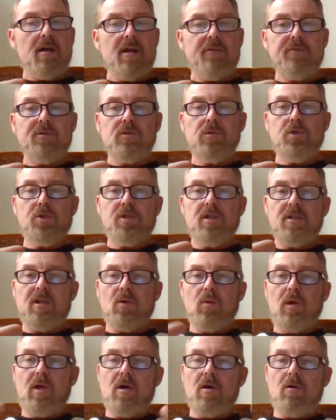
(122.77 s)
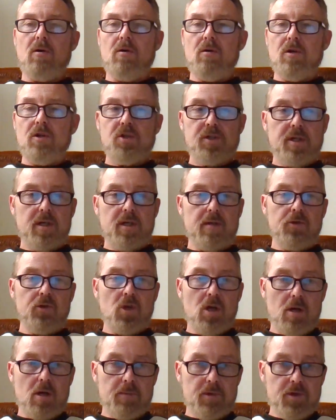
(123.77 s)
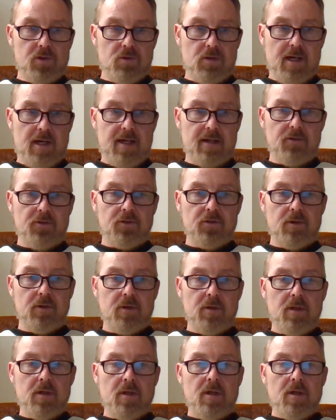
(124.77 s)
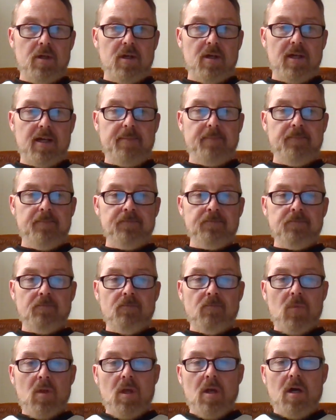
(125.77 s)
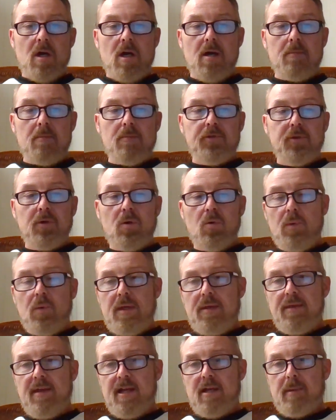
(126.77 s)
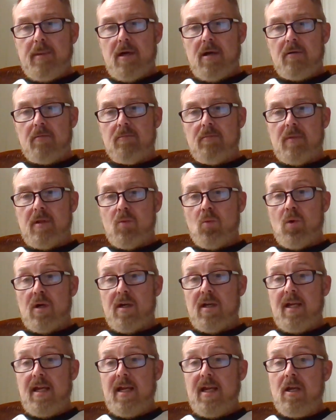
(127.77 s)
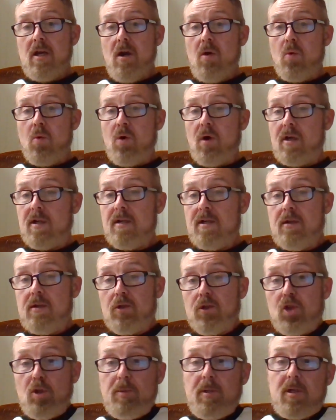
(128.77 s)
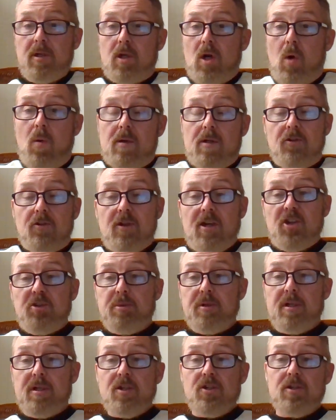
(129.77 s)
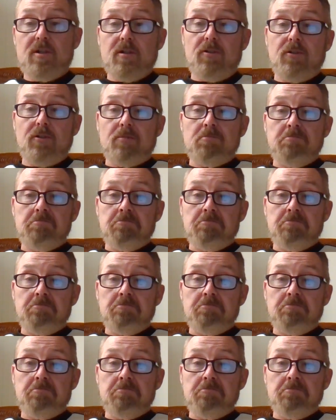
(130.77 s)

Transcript: evolution, that we all share those common traits. Okay? Um, so when we think about where did he go? Where did Neil Shubin go on his expeditions?